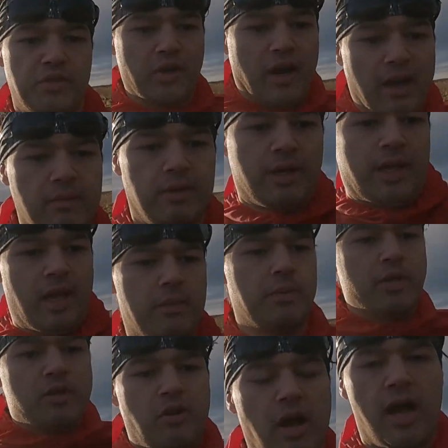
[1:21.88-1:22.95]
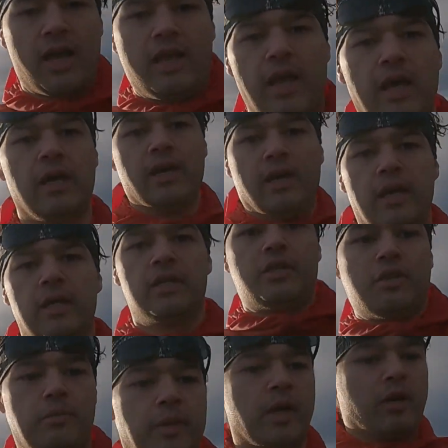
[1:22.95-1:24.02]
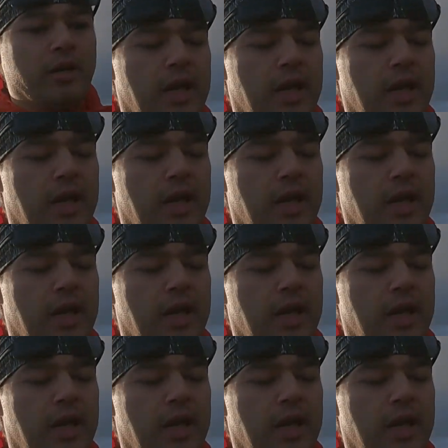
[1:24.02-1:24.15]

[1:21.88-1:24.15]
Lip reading: the sun out and keeping dry should be